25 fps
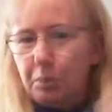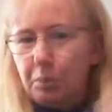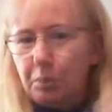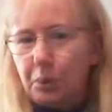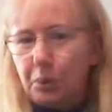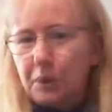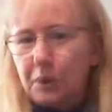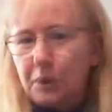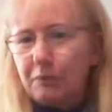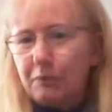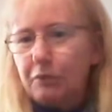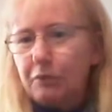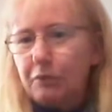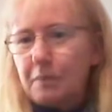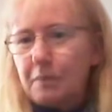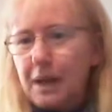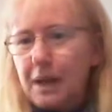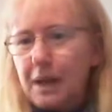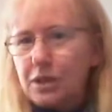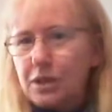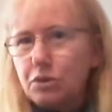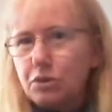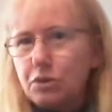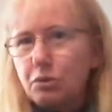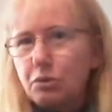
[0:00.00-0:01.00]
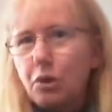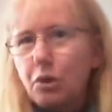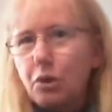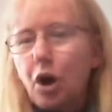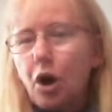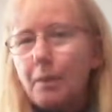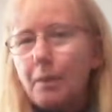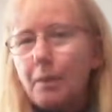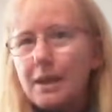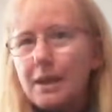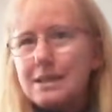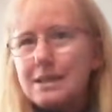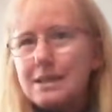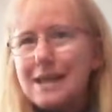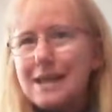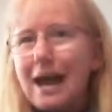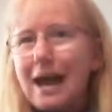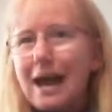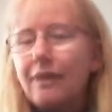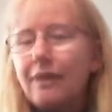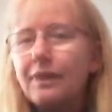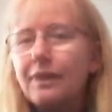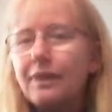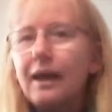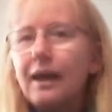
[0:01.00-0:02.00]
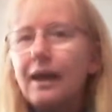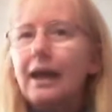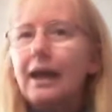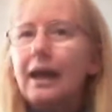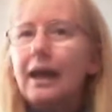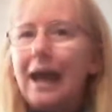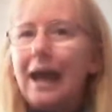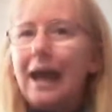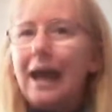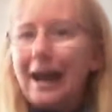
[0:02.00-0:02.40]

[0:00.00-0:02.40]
put information or comments out there,